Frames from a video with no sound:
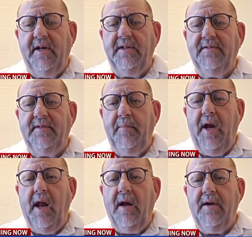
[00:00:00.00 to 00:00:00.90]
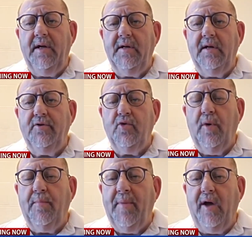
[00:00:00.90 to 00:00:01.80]
very similar needle
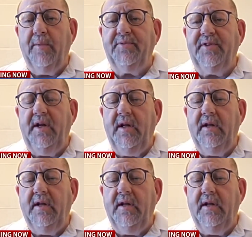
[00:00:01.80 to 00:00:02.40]
to a biopsy